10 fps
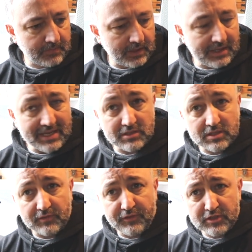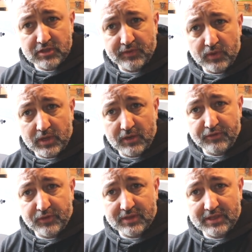let's first of all go
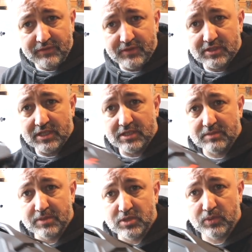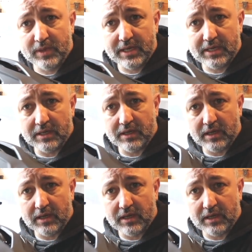through the differences between